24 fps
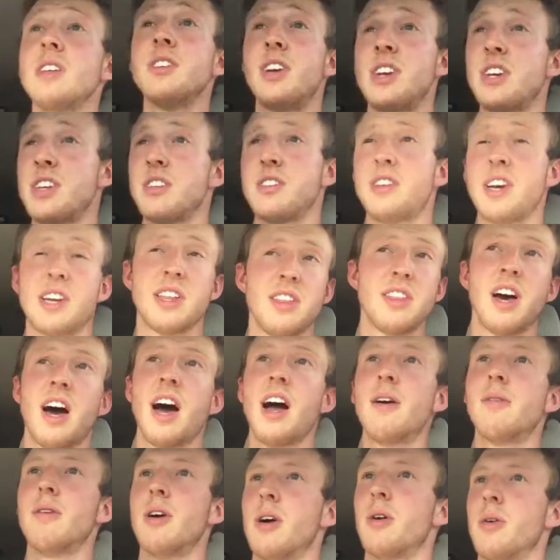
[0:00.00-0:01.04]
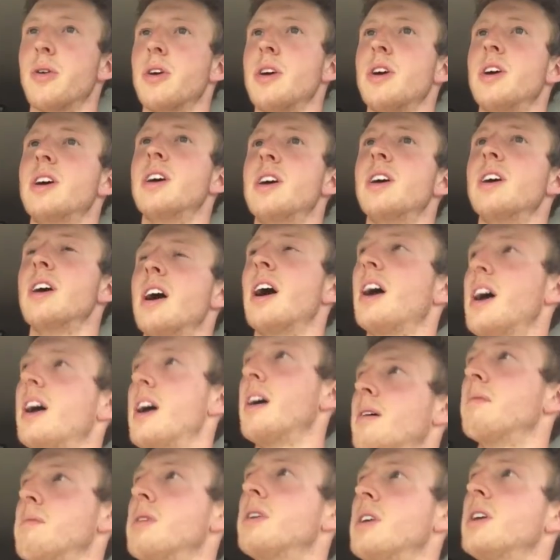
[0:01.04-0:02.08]
taking the high road.
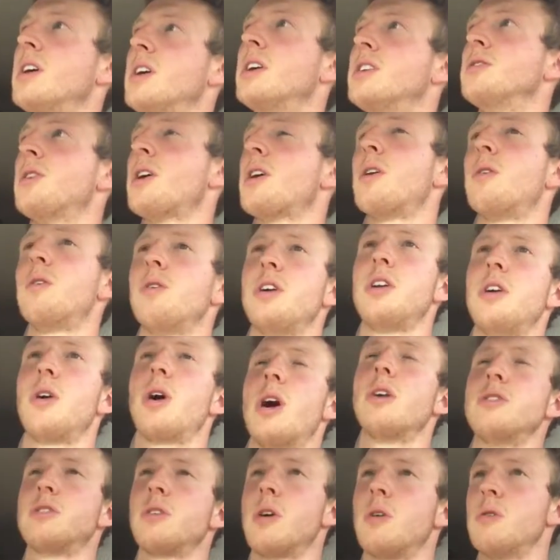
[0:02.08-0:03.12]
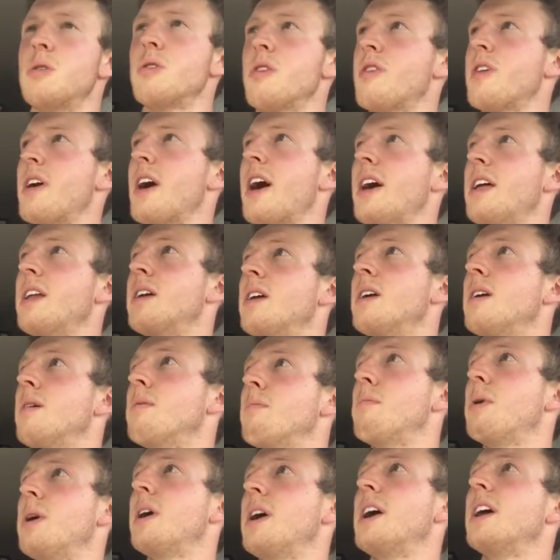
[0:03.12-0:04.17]
So I don't really know where I was going with that,
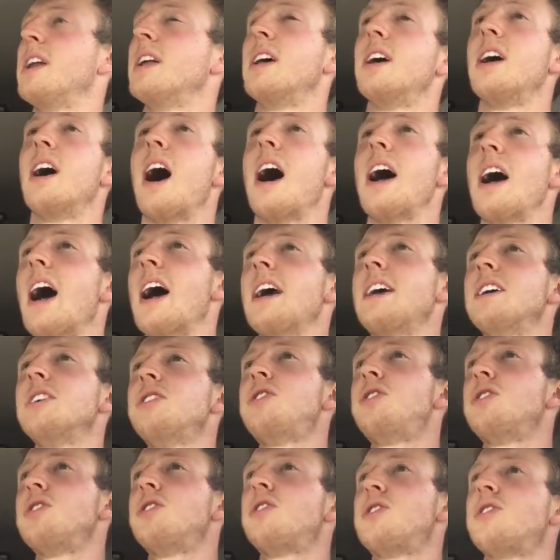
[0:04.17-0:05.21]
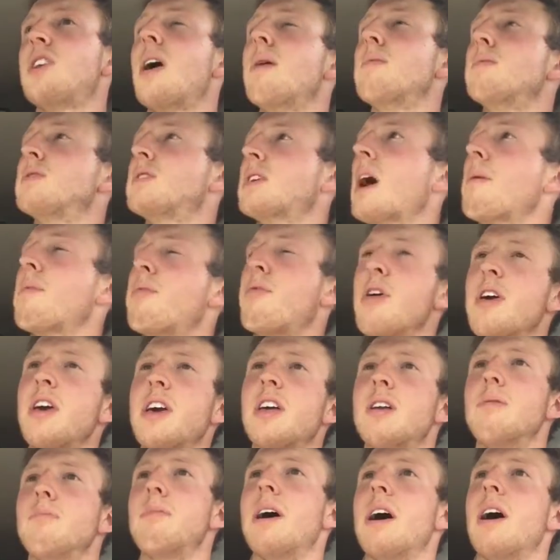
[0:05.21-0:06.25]
but I guess just stop
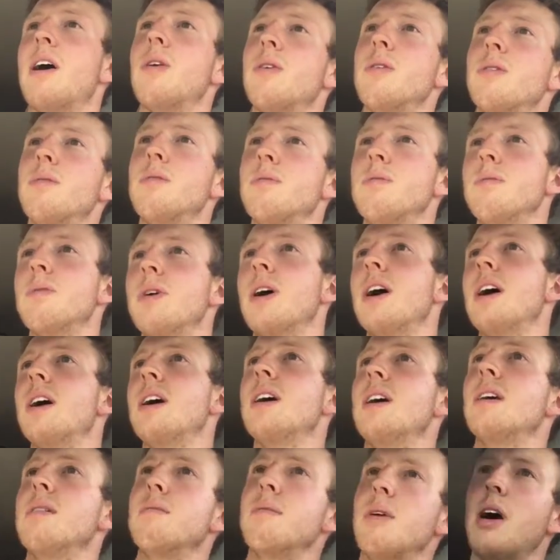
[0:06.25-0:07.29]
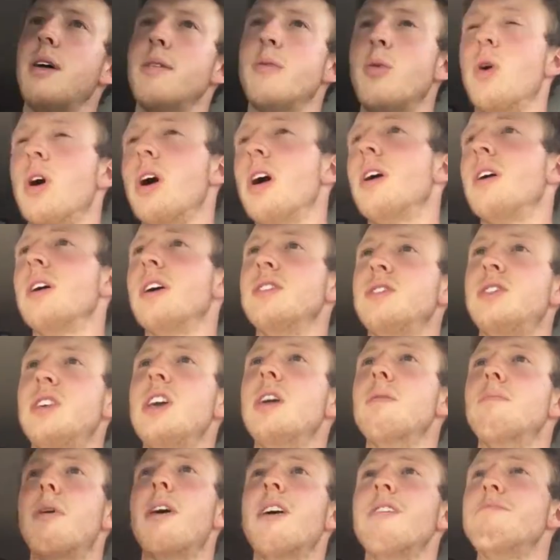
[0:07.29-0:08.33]
thinking about, well, is
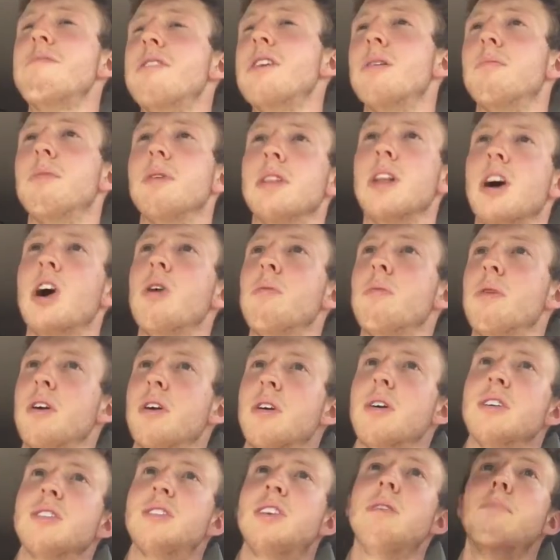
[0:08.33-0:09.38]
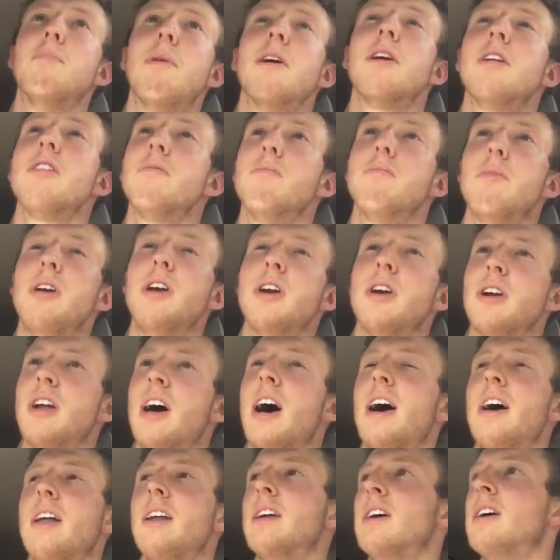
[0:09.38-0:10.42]
he above me or below me, or is he better than me or
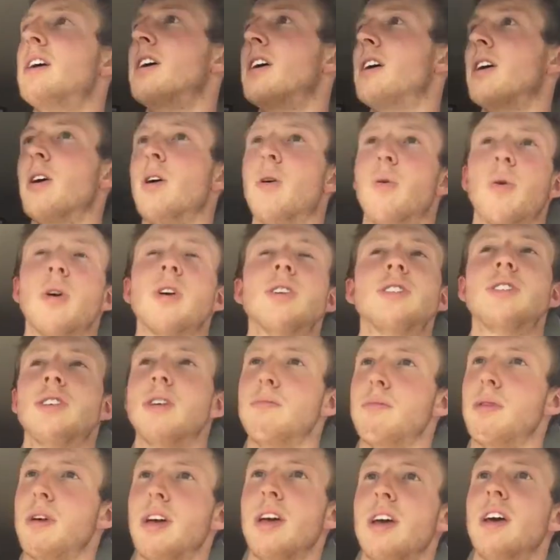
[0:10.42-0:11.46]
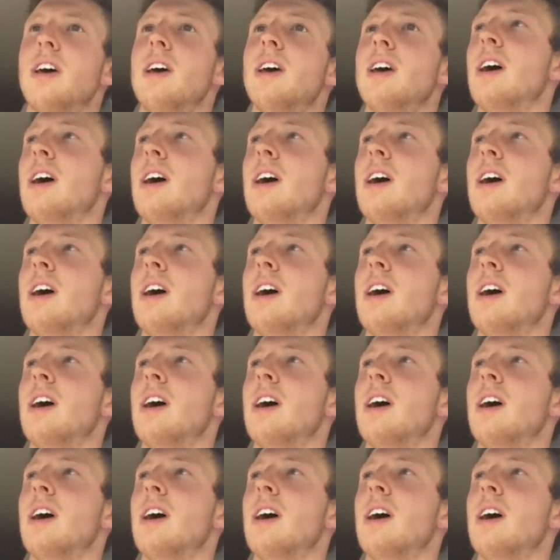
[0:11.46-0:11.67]
not, or worse than me?